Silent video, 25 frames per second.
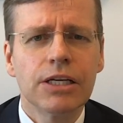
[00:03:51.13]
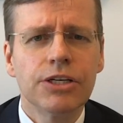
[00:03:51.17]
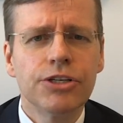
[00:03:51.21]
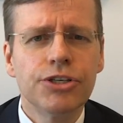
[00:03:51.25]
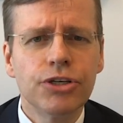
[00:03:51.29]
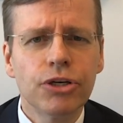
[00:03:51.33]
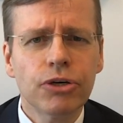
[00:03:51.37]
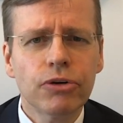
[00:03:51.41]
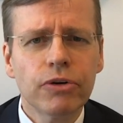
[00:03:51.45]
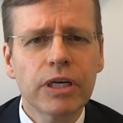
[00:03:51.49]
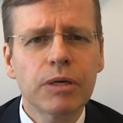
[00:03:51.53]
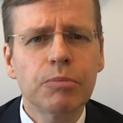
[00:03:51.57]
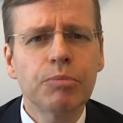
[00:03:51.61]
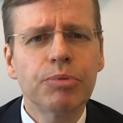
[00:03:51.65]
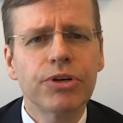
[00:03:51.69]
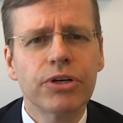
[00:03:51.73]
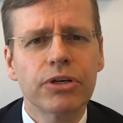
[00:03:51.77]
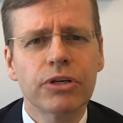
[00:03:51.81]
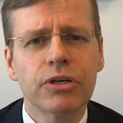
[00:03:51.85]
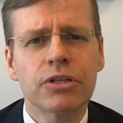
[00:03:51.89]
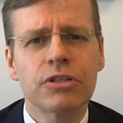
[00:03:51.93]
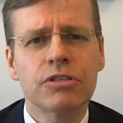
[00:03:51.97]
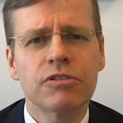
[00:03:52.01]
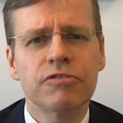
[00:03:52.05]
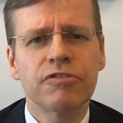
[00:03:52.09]
During
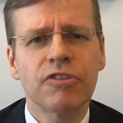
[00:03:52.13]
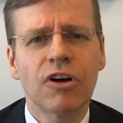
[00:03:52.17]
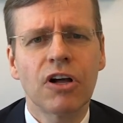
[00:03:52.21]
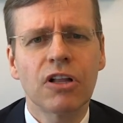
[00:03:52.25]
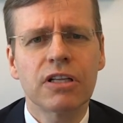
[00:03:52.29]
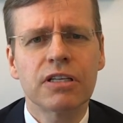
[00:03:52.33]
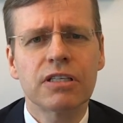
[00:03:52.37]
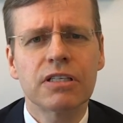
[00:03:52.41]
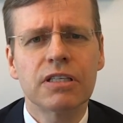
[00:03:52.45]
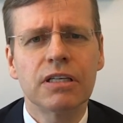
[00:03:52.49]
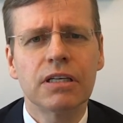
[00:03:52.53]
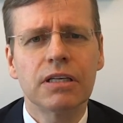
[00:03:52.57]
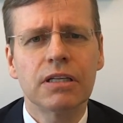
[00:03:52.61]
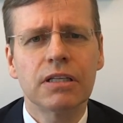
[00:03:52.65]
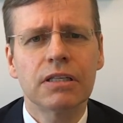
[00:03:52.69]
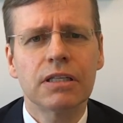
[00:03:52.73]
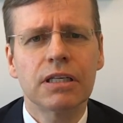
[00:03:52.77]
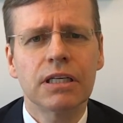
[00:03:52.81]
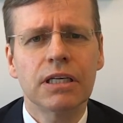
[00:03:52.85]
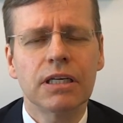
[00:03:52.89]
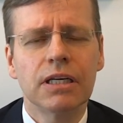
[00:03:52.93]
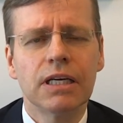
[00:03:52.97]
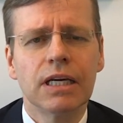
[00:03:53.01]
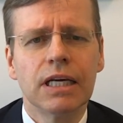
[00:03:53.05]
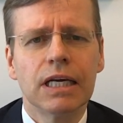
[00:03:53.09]
periods of
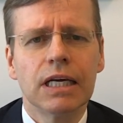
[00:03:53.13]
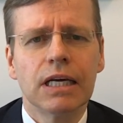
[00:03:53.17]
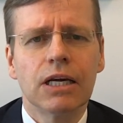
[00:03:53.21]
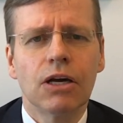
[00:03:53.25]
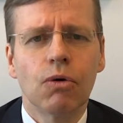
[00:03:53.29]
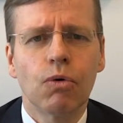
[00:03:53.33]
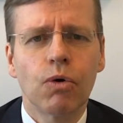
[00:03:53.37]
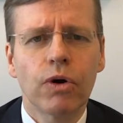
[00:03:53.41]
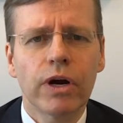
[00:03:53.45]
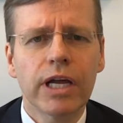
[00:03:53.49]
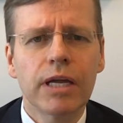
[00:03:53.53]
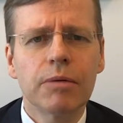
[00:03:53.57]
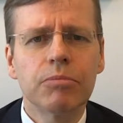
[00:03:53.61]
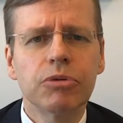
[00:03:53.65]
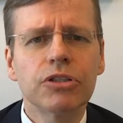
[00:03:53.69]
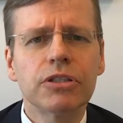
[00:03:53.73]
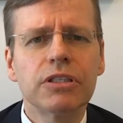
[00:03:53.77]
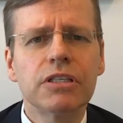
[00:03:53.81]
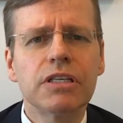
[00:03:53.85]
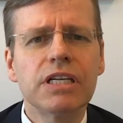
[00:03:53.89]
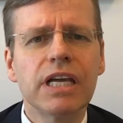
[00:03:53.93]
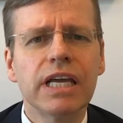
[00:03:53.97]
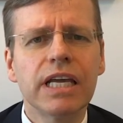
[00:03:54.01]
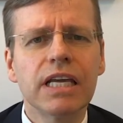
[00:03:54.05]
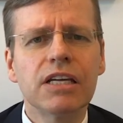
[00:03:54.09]
volatility, we're able
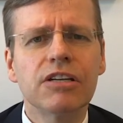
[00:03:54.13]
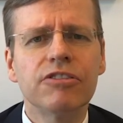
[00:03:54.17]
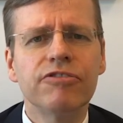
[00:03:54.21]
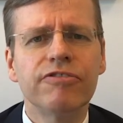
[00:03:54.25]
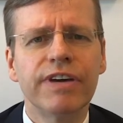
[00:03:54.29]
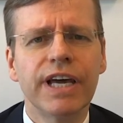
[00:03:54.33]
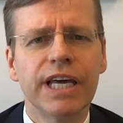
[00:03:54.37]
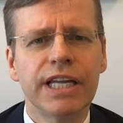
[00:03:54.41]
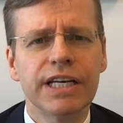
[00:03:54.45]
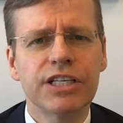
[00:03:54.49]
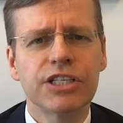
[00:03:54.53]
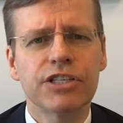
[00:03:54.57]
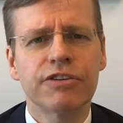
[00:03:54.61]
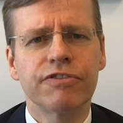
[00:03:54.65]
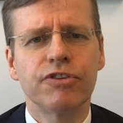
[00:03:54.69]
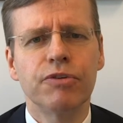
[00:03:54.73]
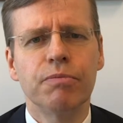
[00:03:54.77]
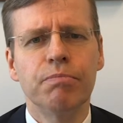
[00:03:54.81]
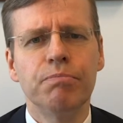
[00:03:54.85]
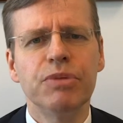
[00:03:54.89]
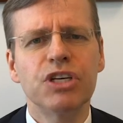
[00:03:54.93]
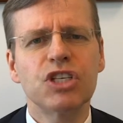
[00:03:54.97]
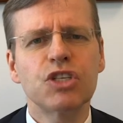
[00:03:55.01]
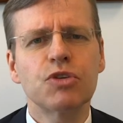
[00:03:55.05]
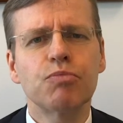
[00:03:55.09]
to take advantage of the
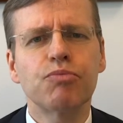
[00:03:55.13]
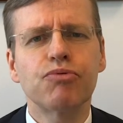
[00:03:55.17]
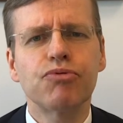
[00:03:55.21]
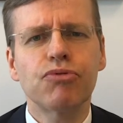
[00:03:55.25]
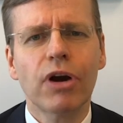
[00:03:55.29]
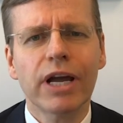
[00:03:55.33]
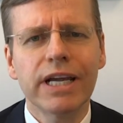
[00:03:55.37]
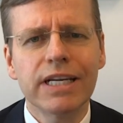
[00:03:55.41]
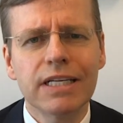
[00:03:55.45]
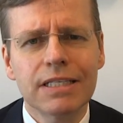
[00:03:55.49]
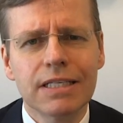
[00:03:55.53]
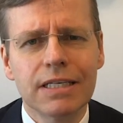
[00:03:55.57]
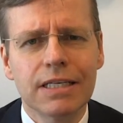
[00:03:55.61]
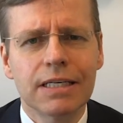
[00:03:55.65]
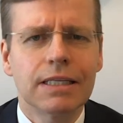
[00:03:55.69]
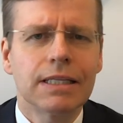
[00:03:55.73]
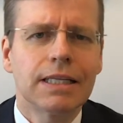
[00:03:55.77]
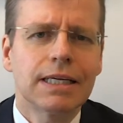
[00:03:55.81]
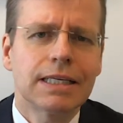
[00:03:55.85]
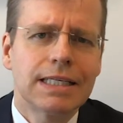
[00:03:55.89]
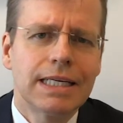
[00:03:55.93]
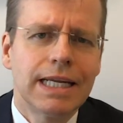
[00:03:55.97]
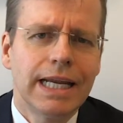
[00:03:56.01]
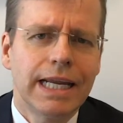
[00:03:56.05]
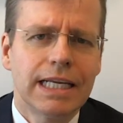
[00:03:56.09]
mispricing
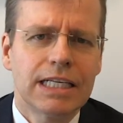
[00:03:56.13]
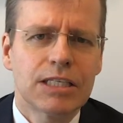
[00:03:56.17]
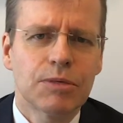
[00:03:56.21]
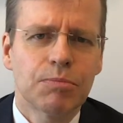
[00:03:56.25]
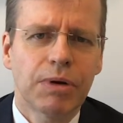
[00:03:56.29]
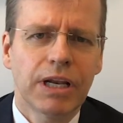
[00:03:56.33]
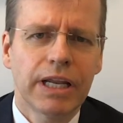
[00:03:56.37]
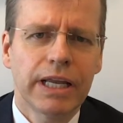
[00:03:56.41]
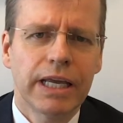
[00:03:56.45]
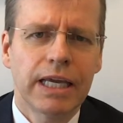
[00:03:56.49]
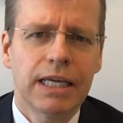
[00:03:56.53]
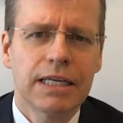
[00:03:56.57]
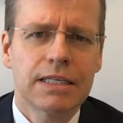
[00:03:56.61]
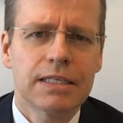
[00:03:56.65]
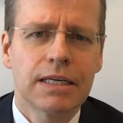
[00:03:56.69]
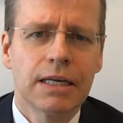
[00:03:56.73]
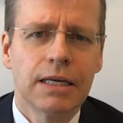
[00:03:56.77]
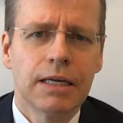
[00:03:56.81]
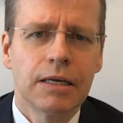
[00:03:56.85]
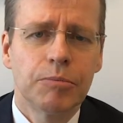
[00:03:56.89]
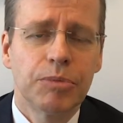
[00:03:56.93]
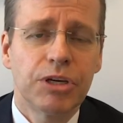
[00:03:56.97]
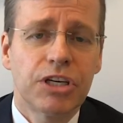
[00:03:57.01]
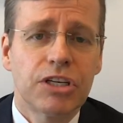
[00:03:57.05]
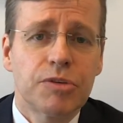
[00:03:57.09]
that takes place
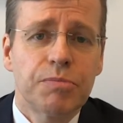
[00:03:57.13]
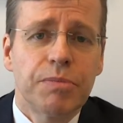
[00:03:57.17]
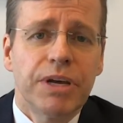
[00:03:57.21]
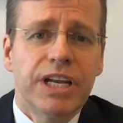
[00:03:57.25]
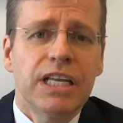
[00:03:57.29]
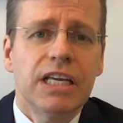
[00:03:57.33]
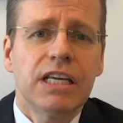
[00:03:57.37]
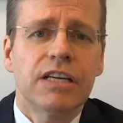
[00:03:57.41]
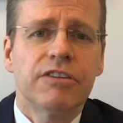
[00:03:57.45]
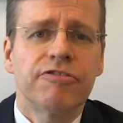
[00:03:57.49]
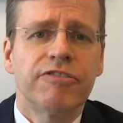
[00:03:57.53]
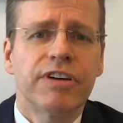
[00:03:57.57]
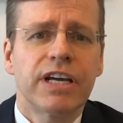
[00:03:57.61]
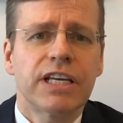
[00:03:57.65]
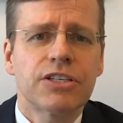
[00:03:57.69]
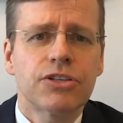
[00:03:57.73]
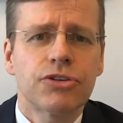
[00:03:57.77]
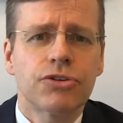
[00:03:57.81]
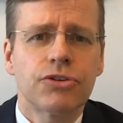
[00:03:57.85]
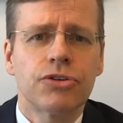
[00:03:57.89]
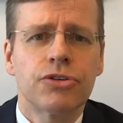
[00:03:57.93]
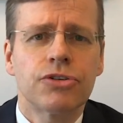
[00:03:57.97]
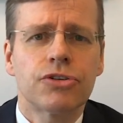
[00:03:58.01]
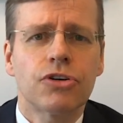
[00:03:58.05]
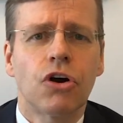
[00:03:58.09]
because many
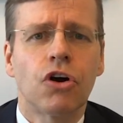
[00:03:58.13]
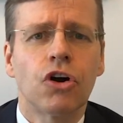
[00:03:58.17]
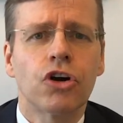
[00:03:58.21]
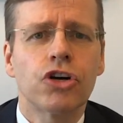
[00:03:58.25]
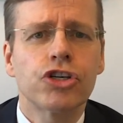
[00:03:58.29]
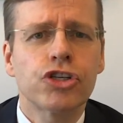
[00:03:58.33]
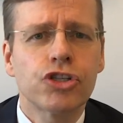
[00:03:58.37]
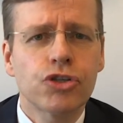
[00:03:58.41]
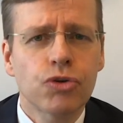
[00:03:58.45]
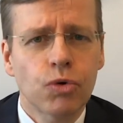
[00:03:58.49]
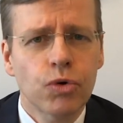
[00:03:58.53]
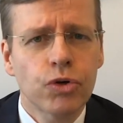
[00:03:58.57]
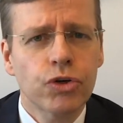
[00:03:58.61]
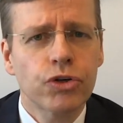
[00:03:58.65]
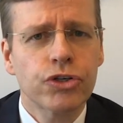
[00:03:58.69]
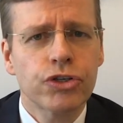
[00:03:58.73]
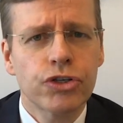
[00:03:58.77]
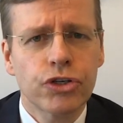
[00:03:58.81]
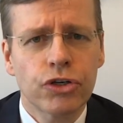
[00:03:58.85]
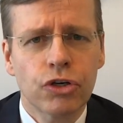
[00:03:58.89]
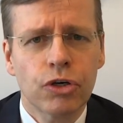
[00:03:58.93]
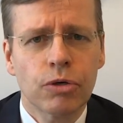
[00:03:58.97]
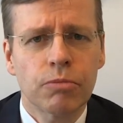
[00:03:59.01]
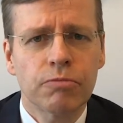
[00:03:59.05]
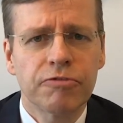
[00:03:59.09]
investors are shorter
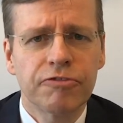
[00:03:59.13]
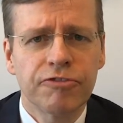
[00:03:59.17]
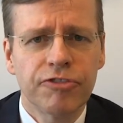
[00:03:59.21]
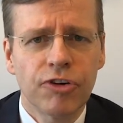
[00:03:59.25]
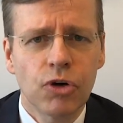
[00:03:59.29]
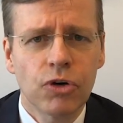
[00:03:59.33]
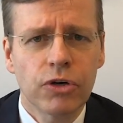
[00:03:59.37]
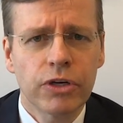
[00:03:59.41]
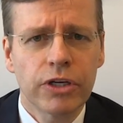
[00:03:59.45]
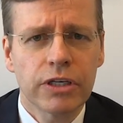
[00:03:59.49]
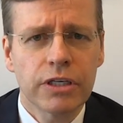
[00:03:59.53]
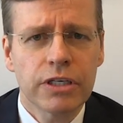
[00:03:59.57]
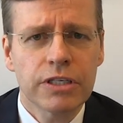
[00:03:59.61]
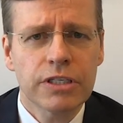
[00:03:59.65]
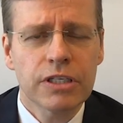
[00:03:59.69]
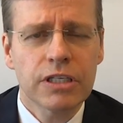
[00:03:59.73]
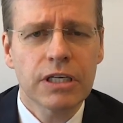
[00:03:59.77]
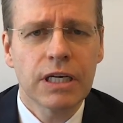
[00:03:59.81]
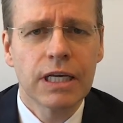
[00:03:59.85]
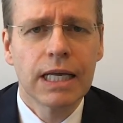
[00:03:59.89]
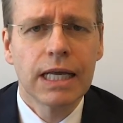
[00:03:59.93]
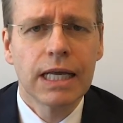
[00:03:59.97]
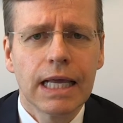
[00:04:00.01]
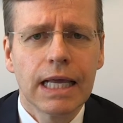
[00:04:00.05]
term focused.